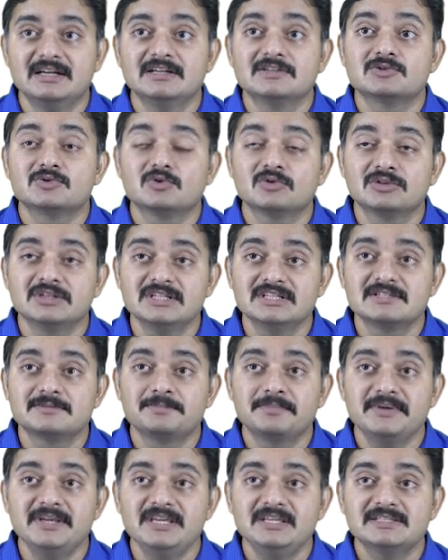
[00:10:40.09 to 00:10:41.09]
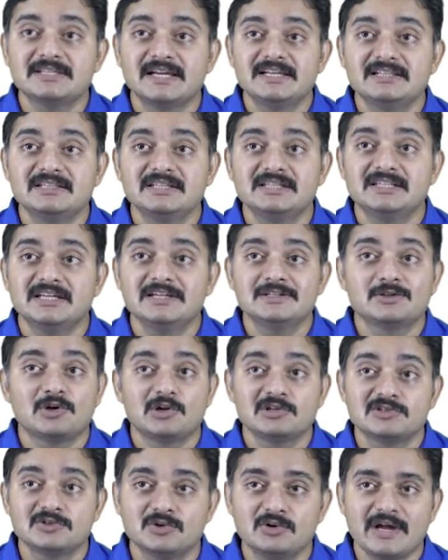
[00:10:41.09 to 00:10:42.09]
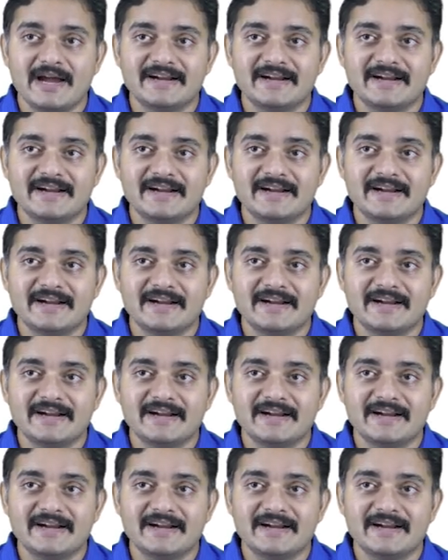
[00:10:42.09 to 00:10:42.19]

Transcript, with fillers: So this p sine theta is also